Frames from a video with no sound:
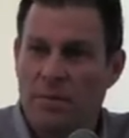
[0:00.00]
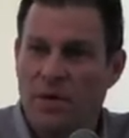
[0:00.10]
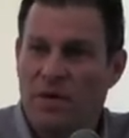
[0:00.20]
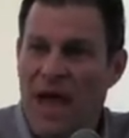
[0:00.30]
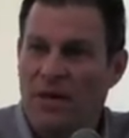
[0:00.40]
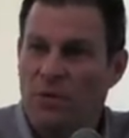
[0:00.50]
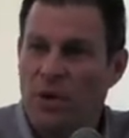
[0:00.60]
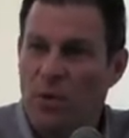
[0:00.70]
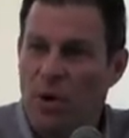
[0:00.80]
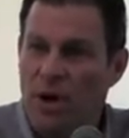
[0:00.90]
because that's
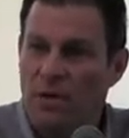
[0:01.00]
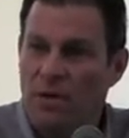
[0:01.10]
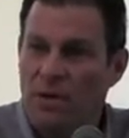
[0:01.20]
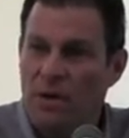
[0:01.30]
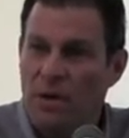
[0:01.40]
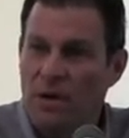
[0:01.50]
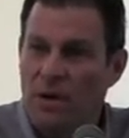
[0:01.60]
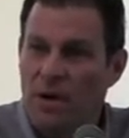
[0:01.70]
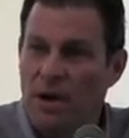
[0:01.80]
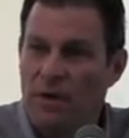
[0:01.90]
what it was,
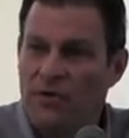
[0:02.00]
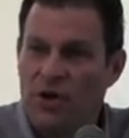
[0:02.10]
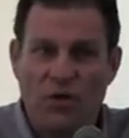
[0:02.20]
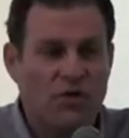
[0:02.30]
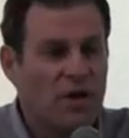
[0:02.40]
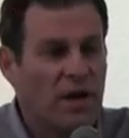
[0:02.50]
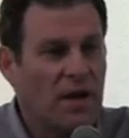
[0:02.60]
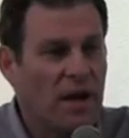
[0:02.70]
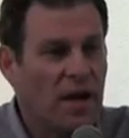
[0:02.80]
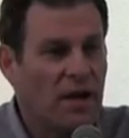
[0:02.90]
of children in
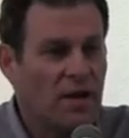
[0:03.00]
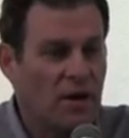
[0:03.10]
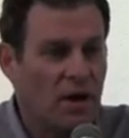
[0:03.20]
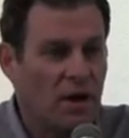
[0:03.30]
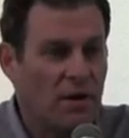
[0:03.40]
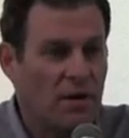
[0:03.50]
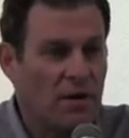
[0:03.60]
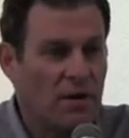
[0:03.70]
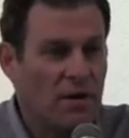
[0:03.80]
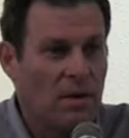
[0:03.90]
Connecticut
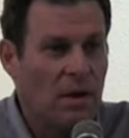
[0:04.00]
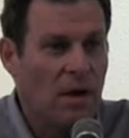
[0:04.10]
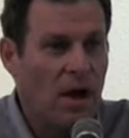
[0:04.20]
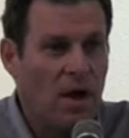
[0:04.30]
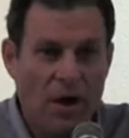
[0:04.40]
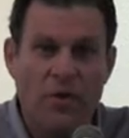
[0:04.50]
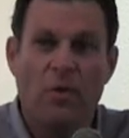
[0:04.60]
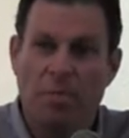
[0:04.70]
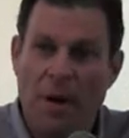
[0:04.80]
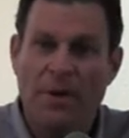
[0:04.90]
occurred,
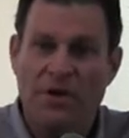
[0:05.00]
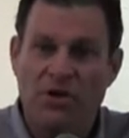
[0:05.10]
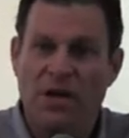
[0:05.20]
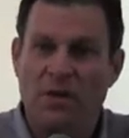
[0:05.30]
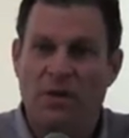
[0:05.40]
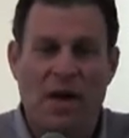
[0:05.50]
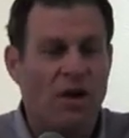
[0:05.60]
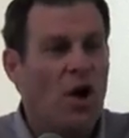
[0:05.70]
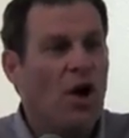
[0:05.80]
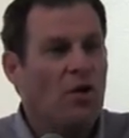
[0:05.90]
another Republican genius
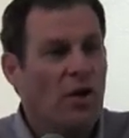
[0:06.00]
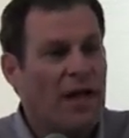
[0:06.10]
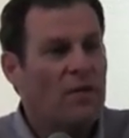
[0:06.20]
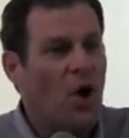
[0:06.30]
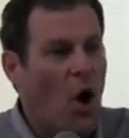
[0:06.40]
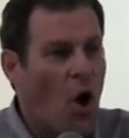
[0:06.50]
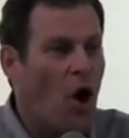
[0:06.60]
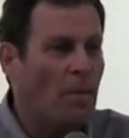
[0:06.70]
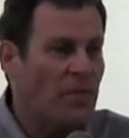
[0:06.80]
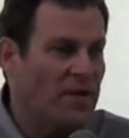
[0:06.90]
said, let's
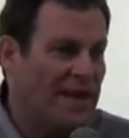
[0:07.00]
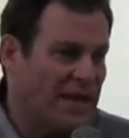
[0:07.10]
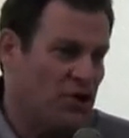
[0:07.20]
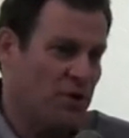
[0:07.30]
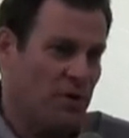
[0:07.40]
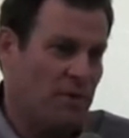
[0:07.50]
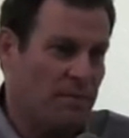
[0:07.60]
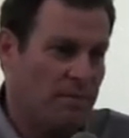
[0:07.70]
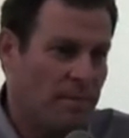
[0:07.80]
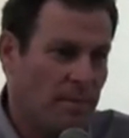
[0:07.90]
arm the
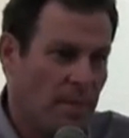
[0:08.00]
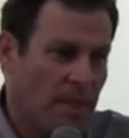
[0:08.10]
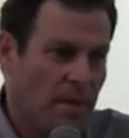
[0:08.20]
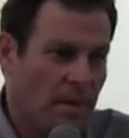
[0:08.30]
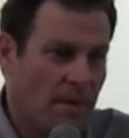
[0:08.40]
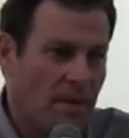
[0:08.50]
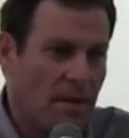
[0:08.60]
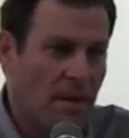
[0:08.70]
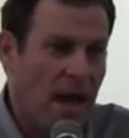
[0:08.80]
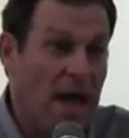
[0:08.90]
teachers.
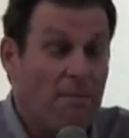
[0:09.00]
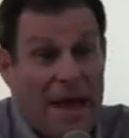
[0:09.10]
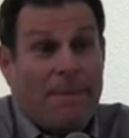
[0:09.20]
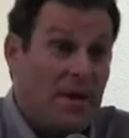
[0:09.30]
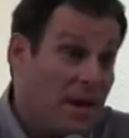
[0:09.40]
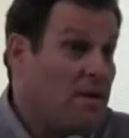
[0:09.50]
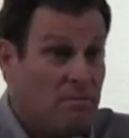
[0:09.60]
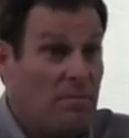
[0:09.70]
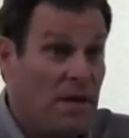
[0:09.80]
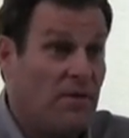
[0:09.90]
And maybe
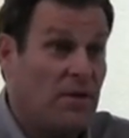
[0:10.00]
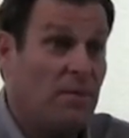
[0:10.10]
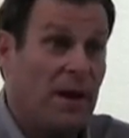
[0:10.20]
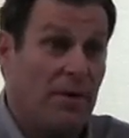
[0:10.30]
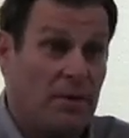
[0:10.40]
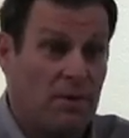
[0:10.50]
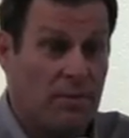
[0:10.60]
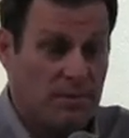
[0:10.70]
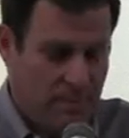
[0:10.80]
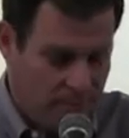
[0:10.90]
even the parents.